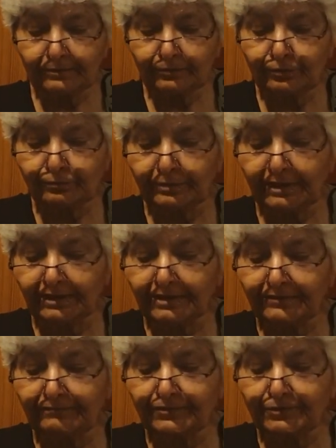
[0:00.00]
Through their
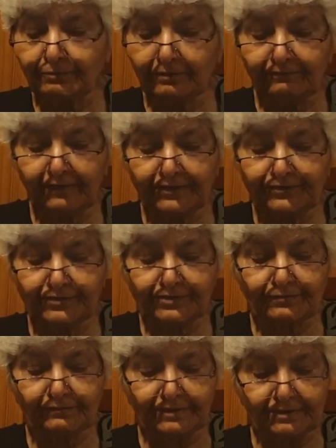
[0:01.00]
individual
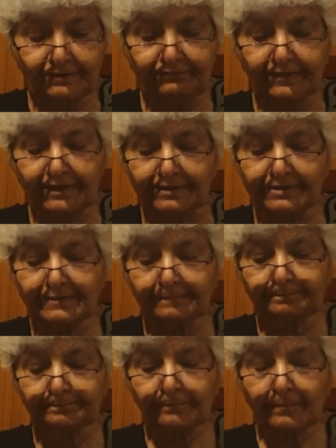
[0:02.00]
functions were different,
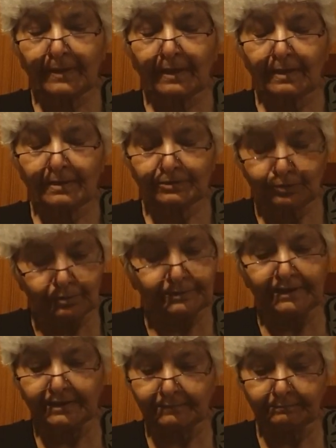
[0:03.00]
though
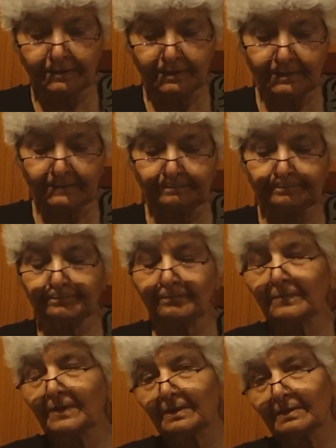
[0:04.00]
their
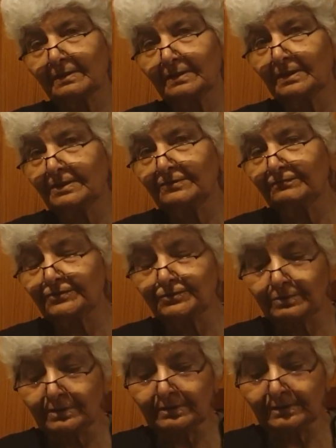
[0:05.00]

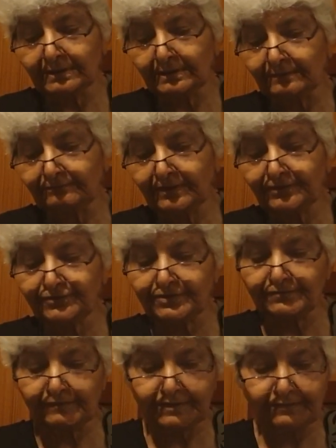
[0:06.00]
individual
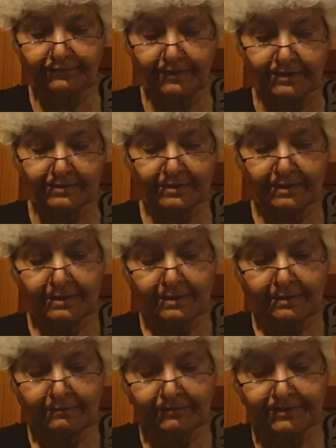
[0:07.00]
functions were different
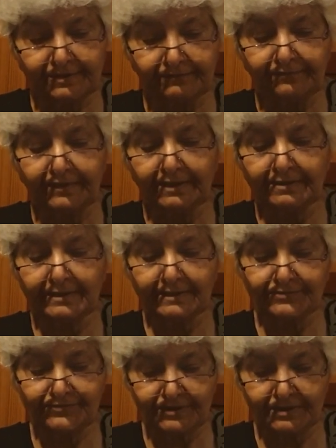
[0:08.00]

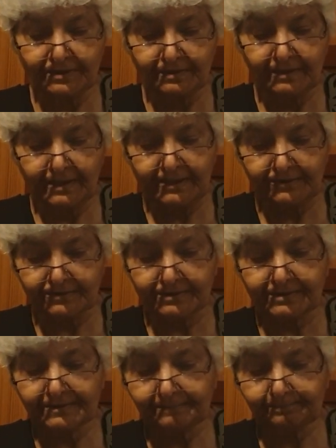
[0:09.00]
and gender related.